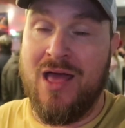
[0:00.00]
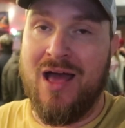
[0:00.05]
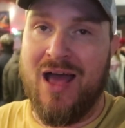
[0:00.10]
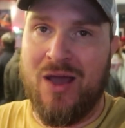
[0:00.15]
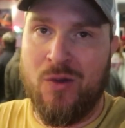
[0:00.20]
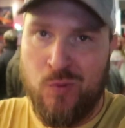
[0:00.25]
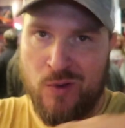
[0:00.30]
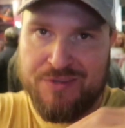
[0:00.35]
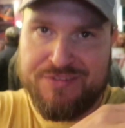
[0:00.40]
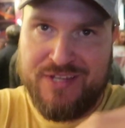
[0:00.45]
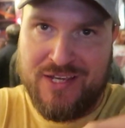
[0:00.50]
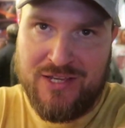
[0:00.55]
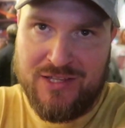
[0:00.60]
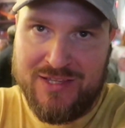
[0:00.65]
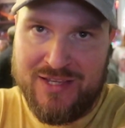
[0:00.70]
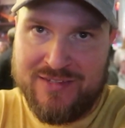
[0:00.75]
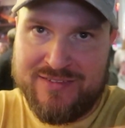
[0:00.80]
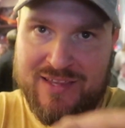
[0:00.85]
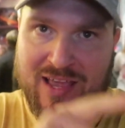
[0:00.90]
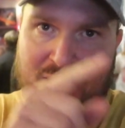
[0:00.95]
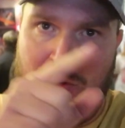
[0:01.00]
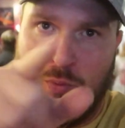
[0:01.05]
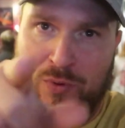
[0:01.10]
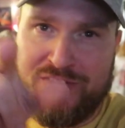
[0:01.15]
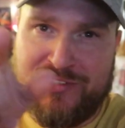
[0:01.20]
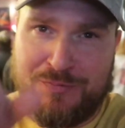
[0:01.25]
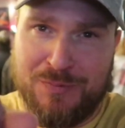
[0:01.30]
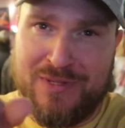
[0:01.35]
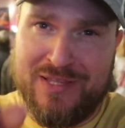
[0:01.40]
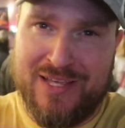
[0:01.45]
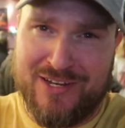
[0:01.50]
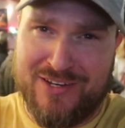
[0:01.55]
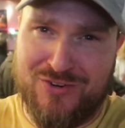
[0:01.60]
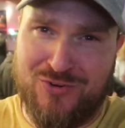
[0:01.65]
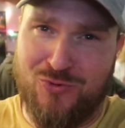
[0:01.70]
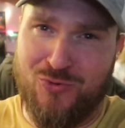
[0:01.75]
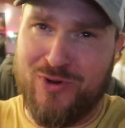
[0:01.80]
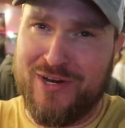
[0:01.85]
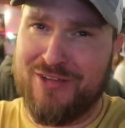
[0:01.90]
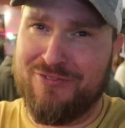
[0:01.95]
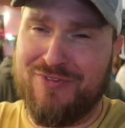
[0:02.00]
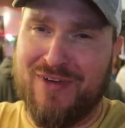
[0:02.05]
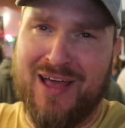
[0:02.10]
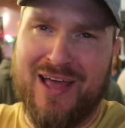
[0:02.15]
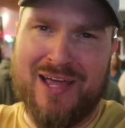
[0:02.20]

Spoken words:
I will tell you this, I would spend that $25